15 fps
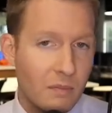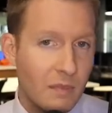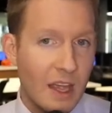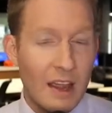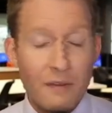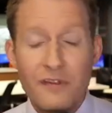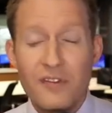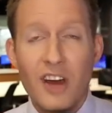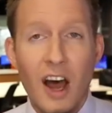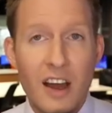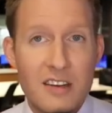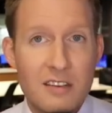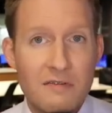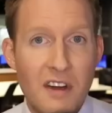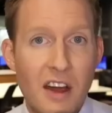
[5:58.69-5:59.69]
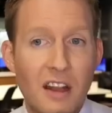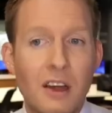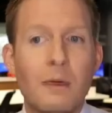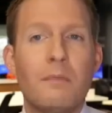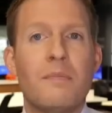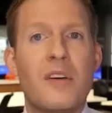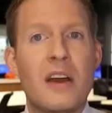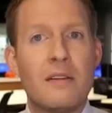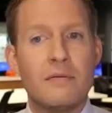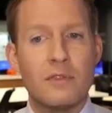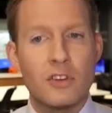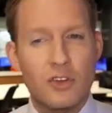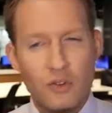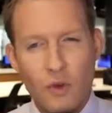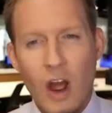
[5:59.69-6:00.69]
if not develop, then
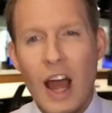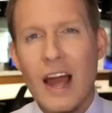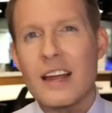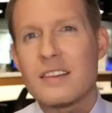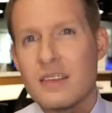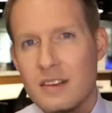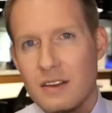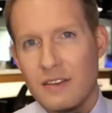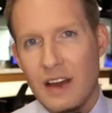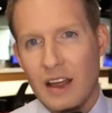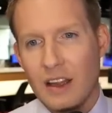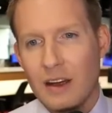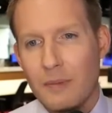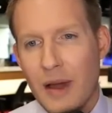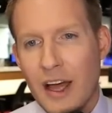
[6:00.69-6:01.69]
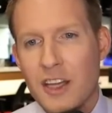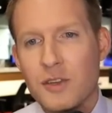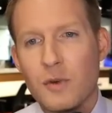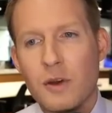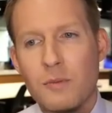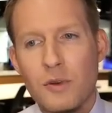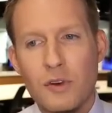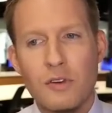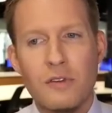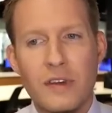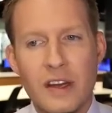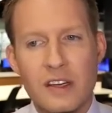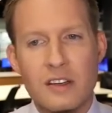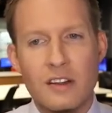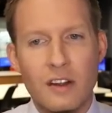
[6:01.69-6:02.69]
try to develop as we move
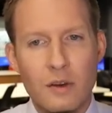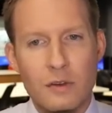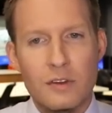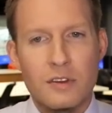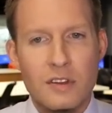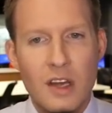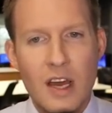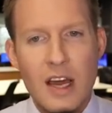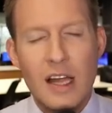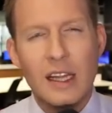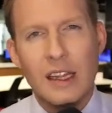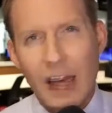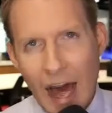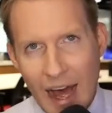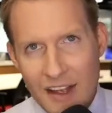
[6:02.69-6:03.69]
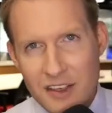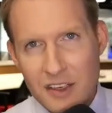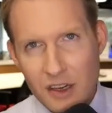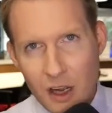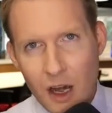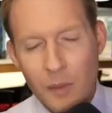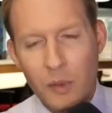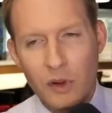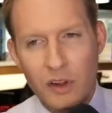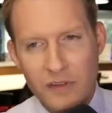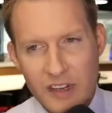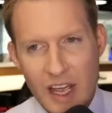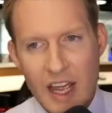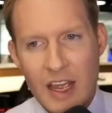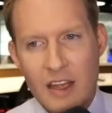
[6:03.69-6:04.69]
into those last couple of
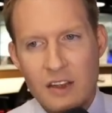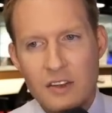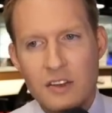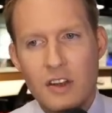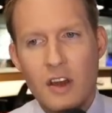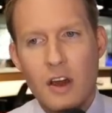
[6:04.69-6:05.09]
days